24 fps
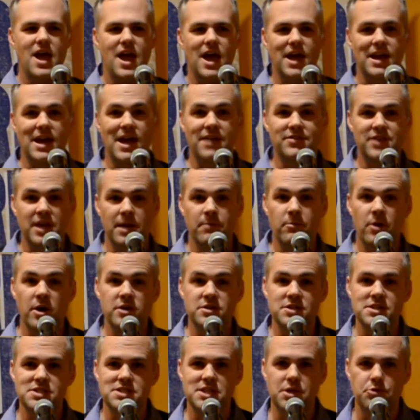and at the
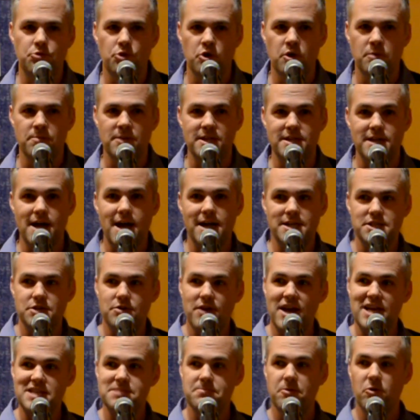emergency room, the doctor
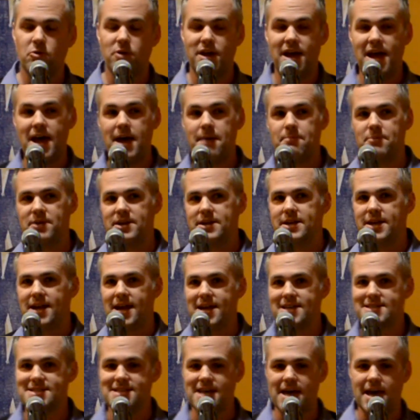asked me what happened, and
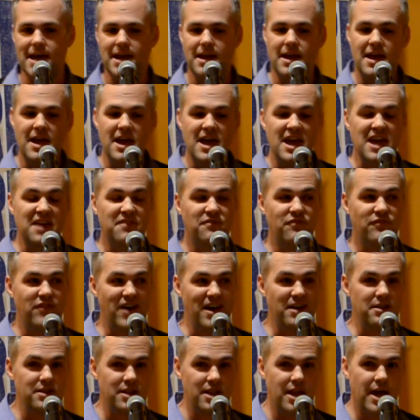I said, It
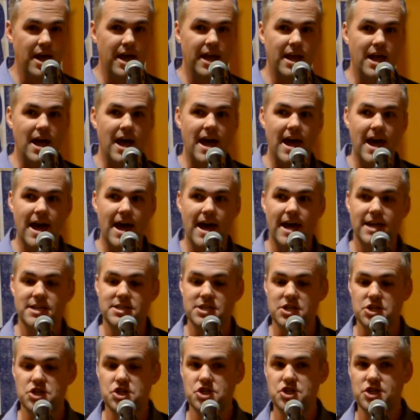felt like I had
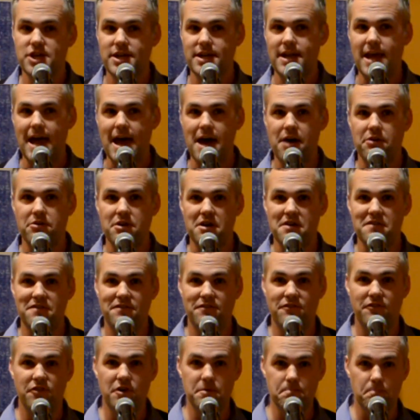to shit out a
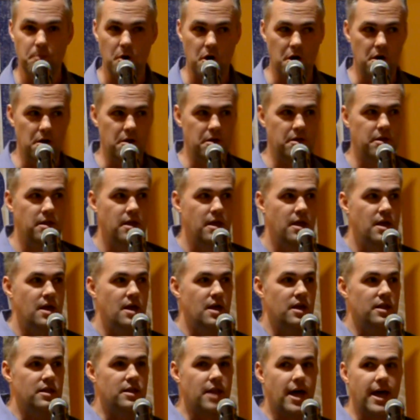football,
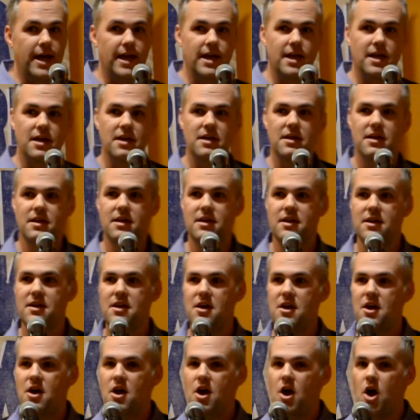like
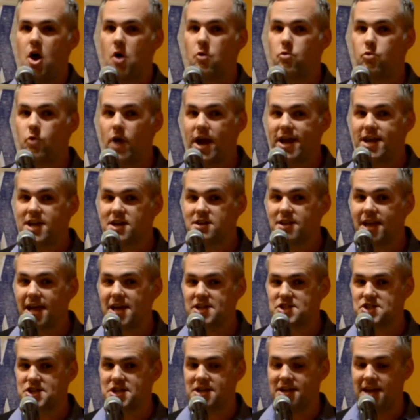a
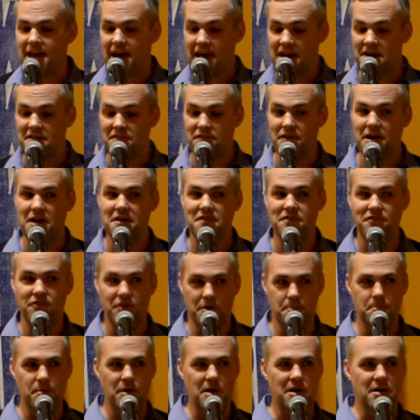regulation NFL
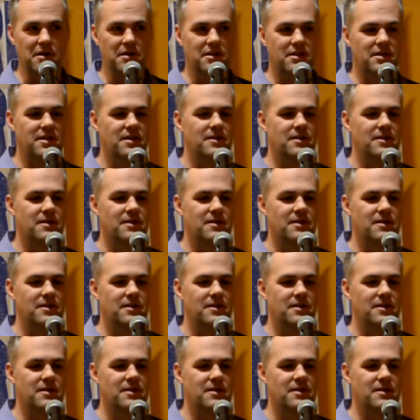football.